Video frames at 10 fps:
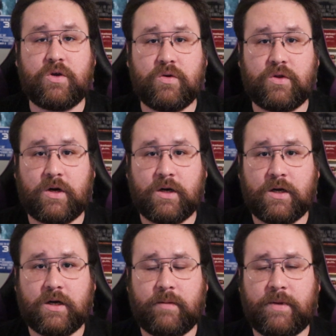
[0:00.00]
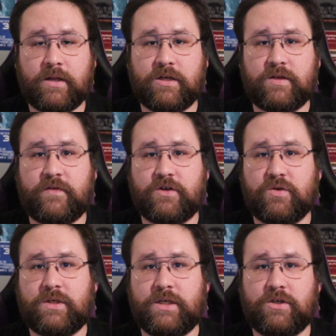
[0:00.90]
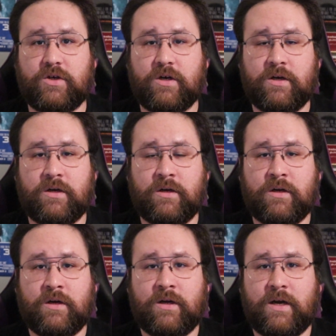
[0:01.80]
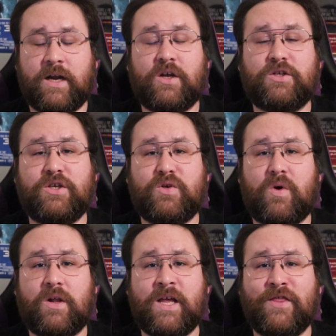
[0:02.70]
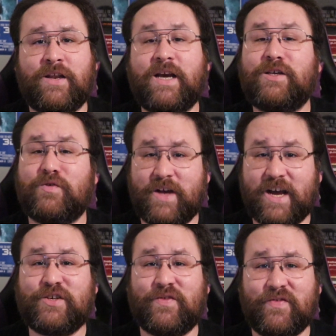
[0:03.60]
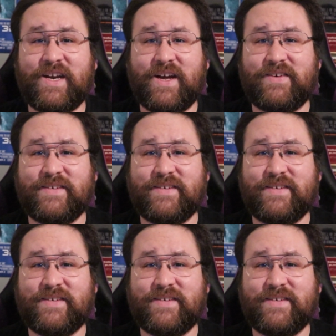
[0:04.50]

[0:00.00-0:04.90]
you thought about this official teaser. And I'll see you all in the next reaction video.